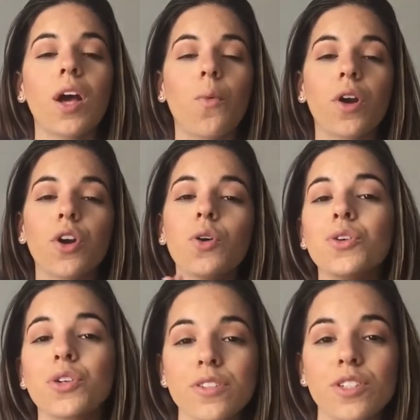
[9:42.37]
I wanna know
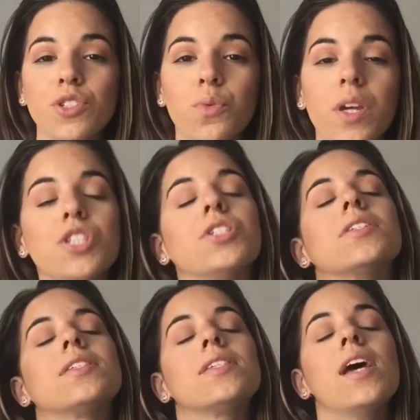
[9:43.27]
your
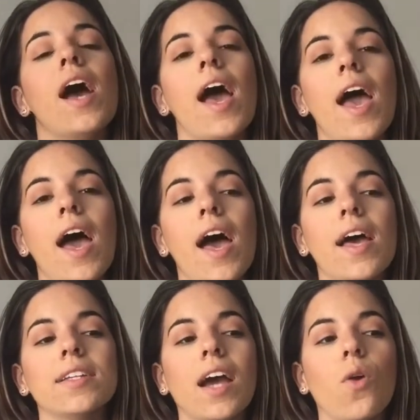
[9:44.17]
situations
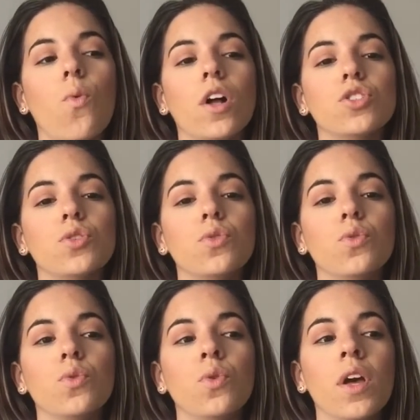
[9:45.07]
and I want
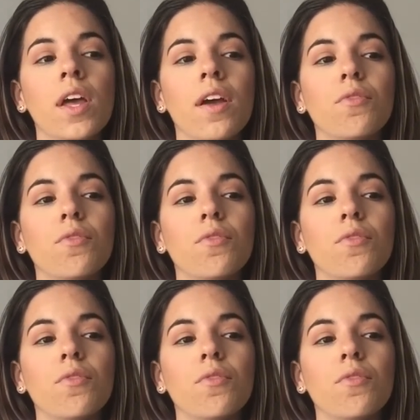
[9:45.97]
to